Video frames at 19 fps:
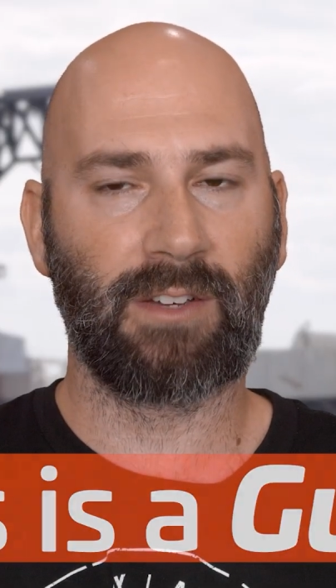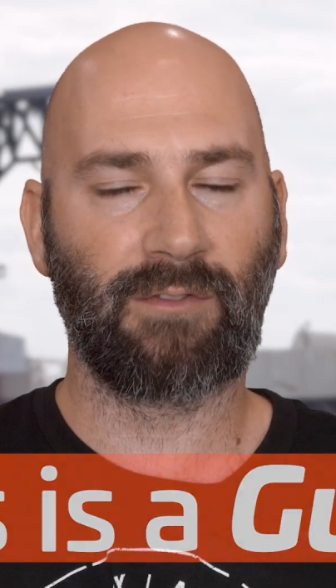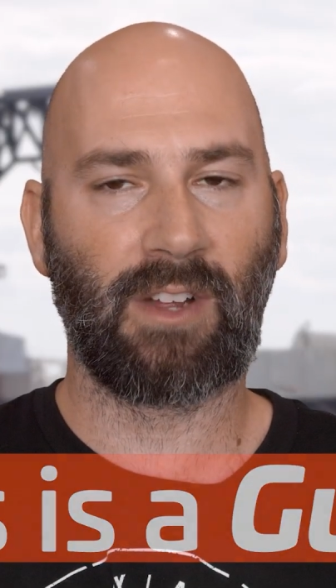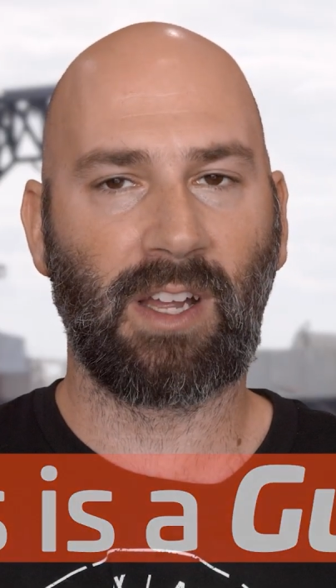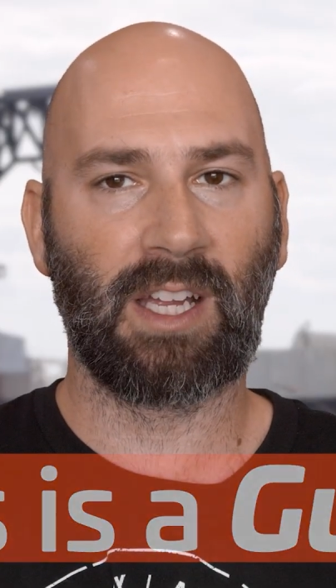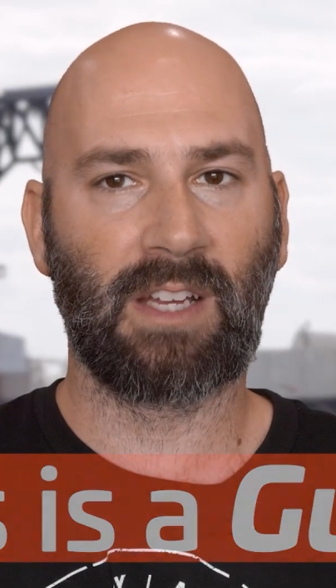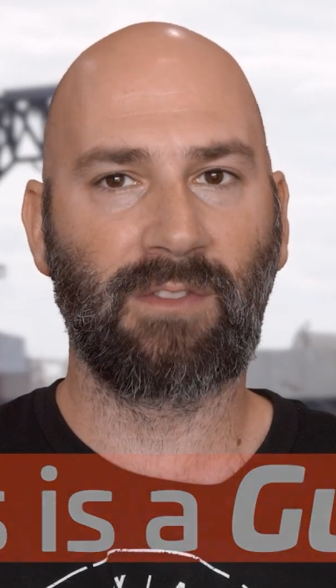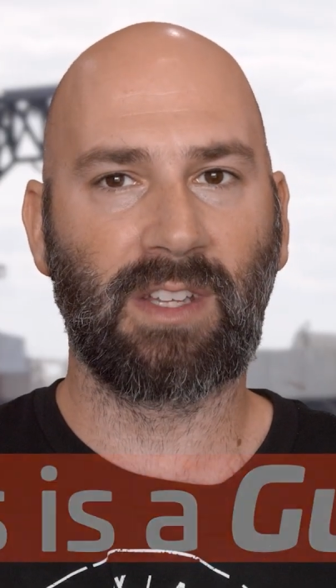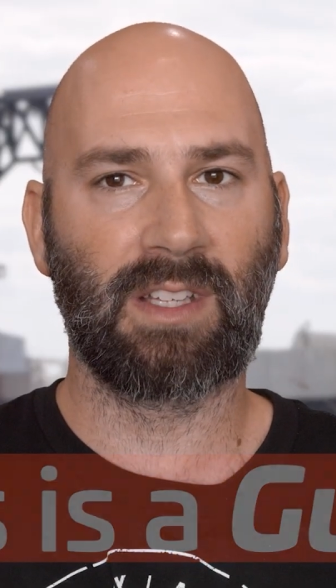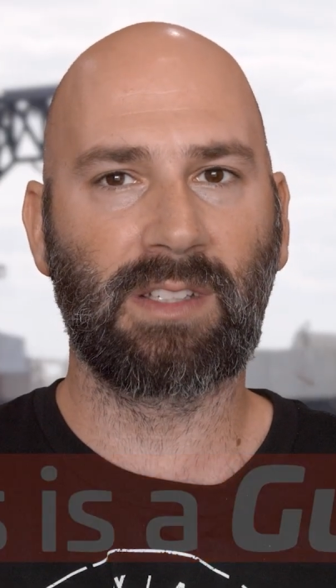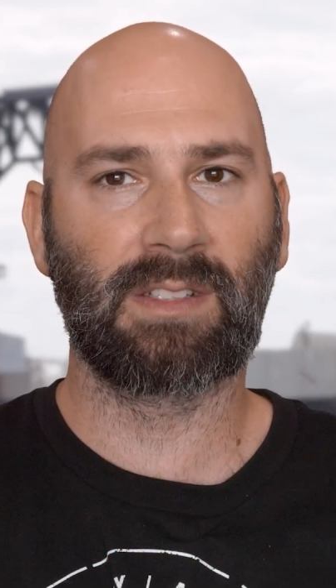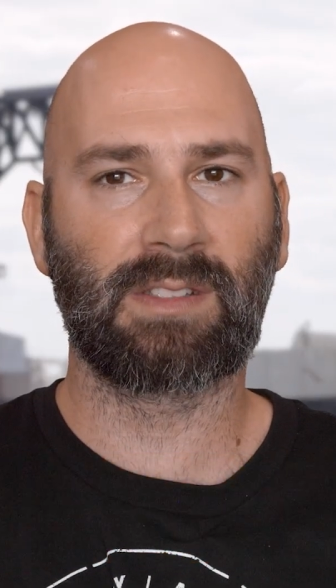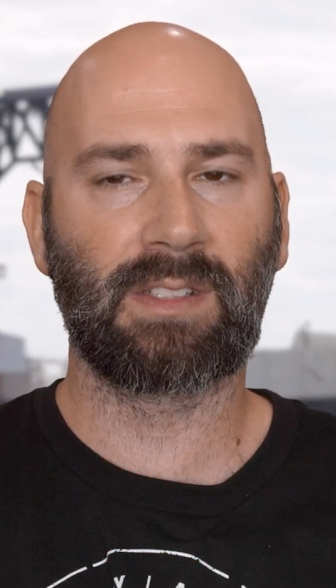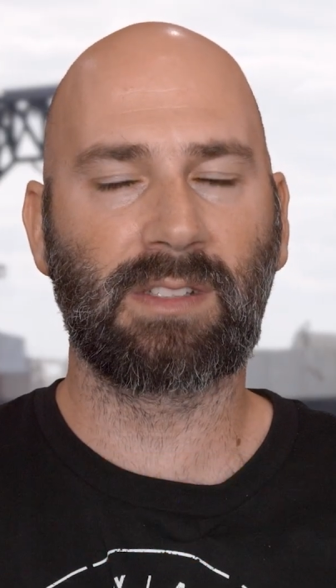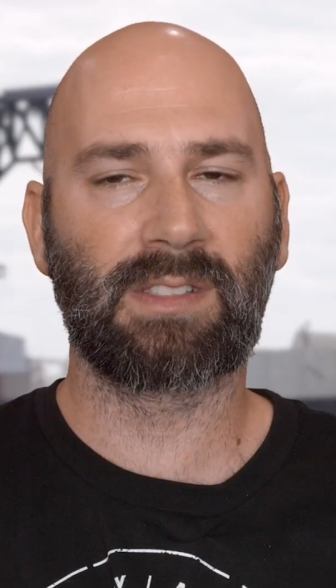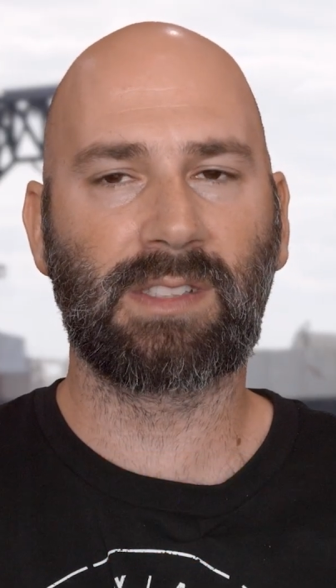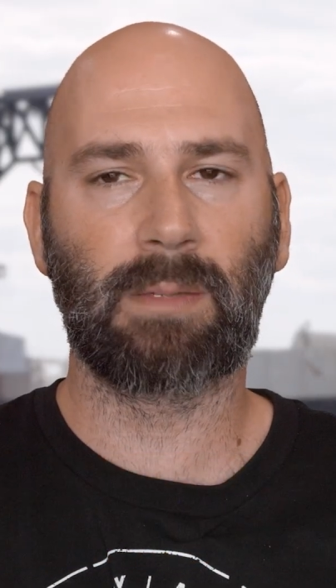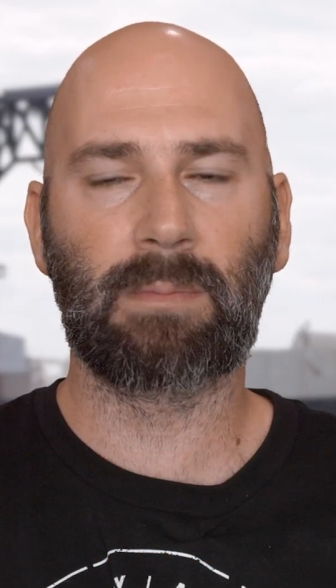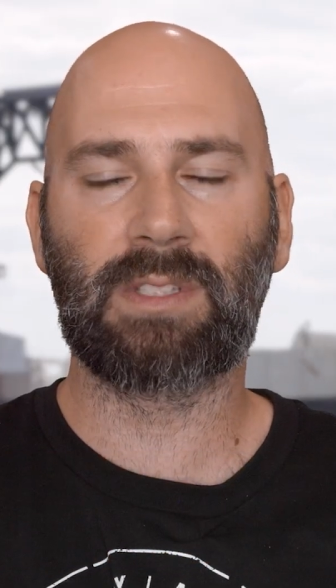5 is
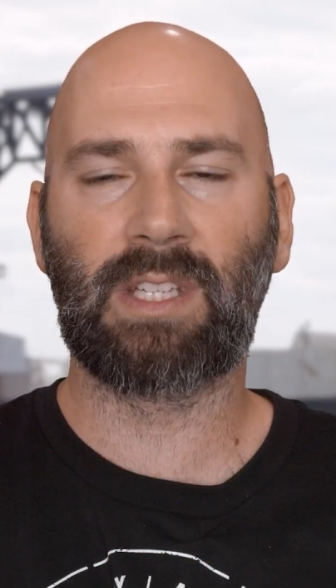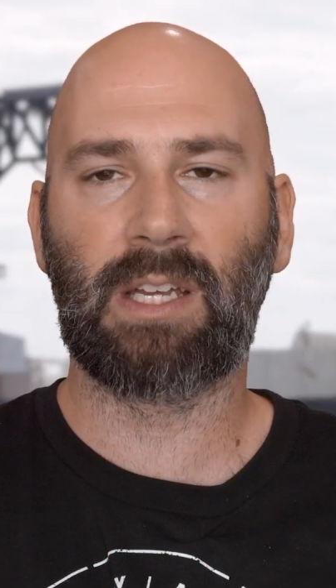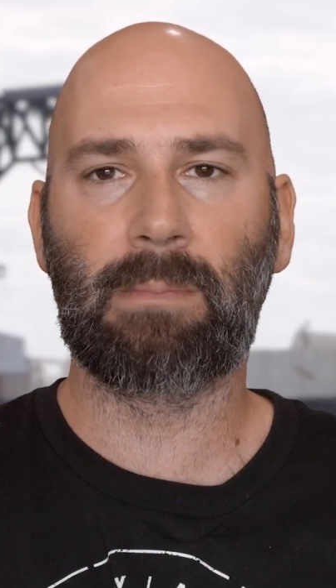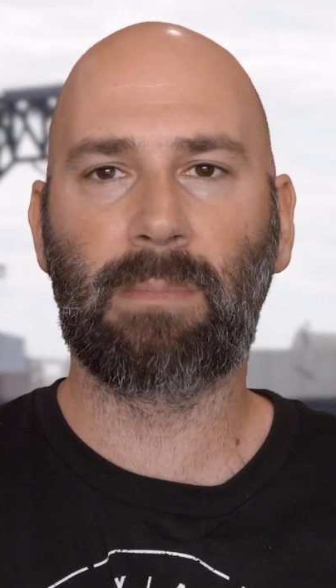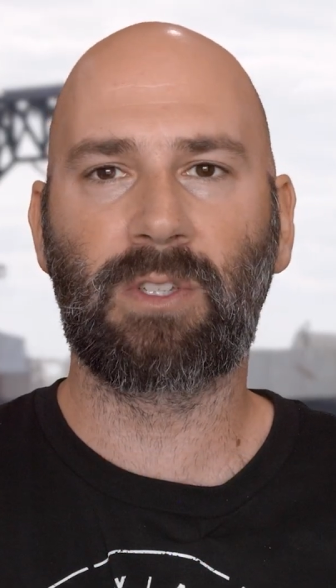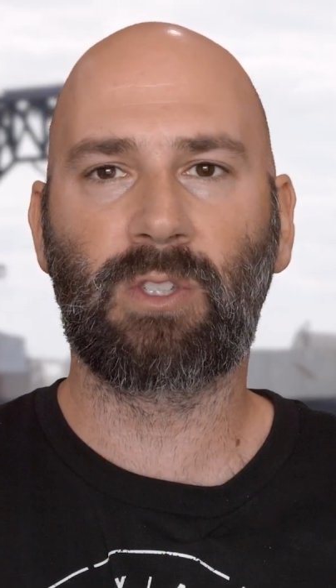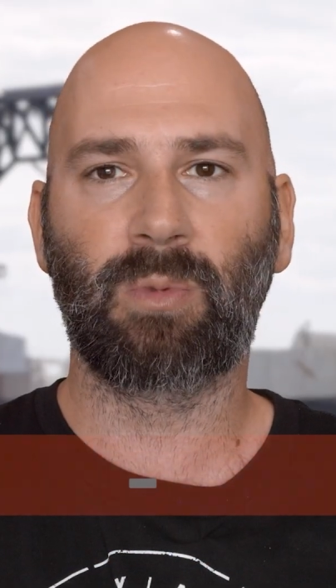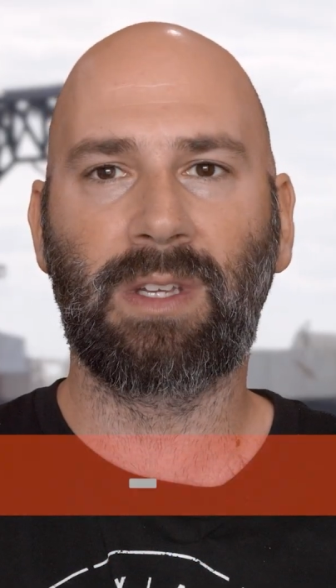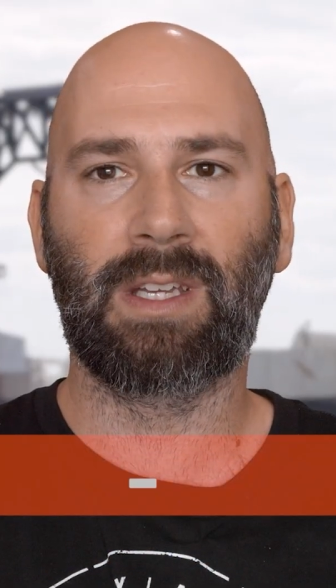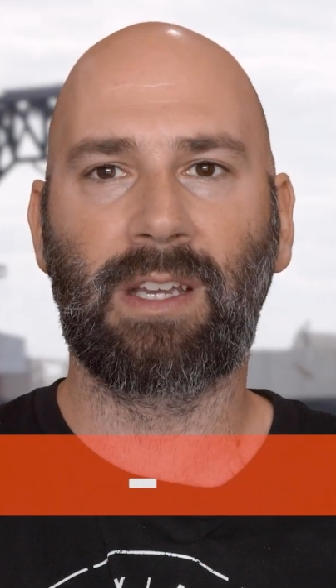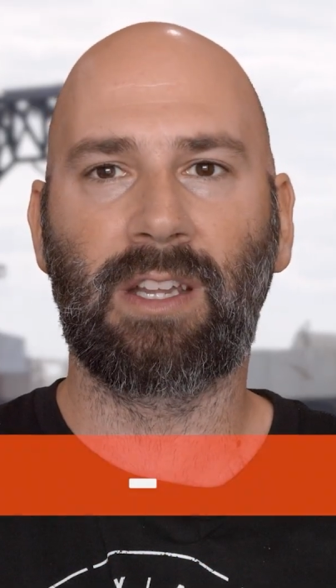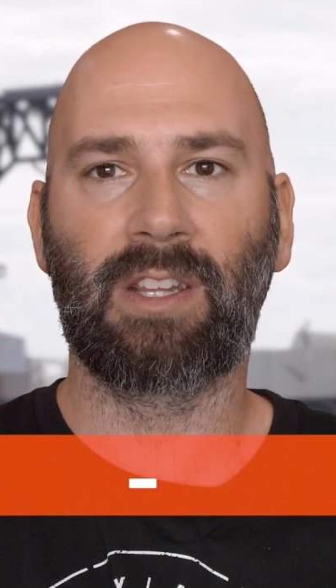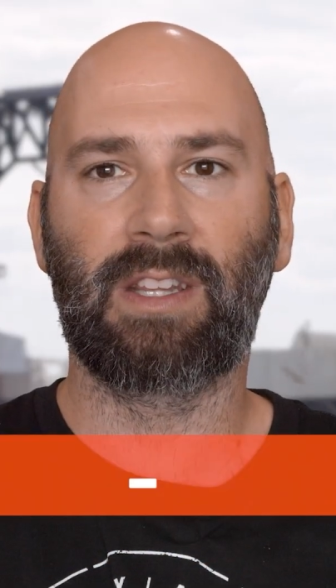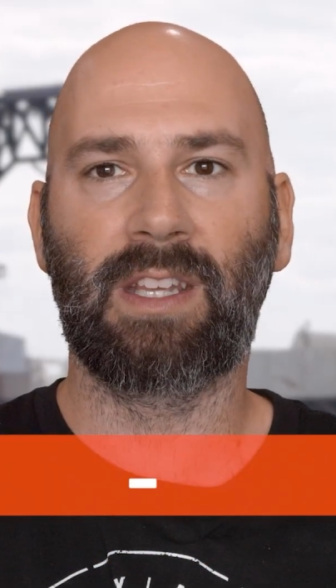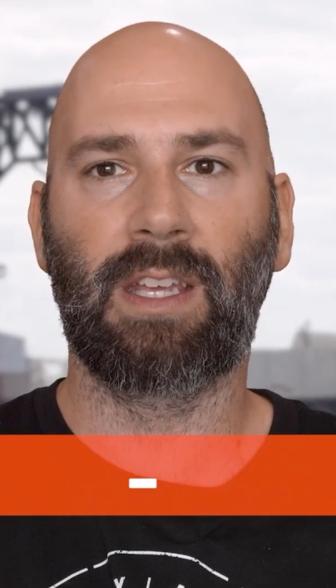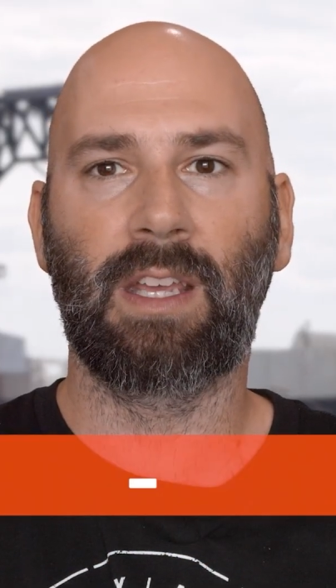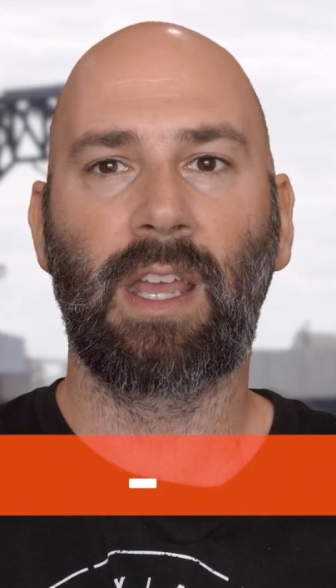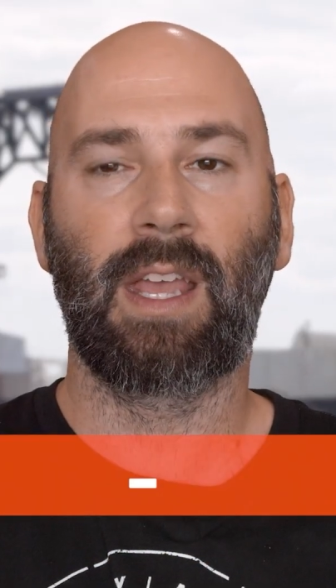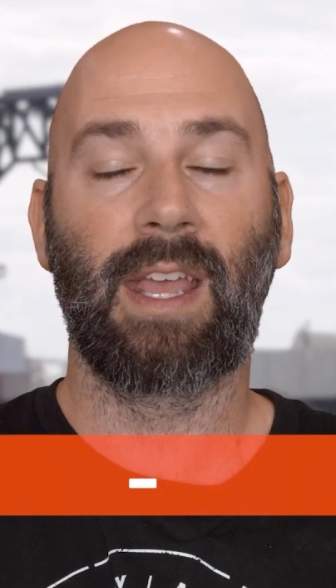sometime between
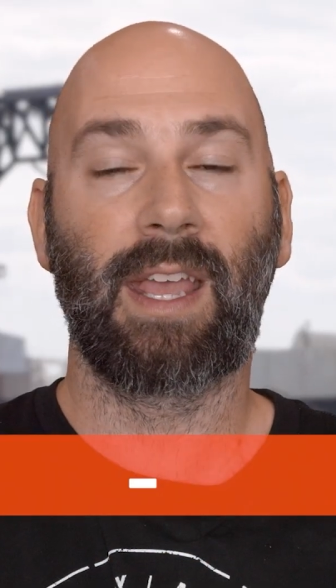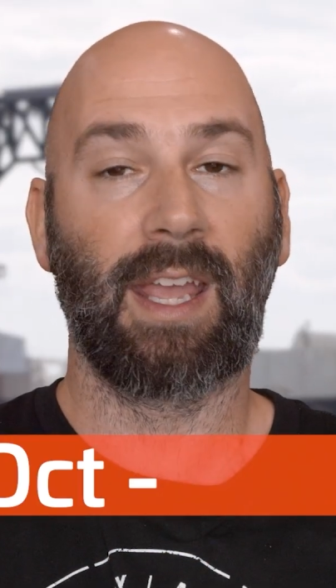the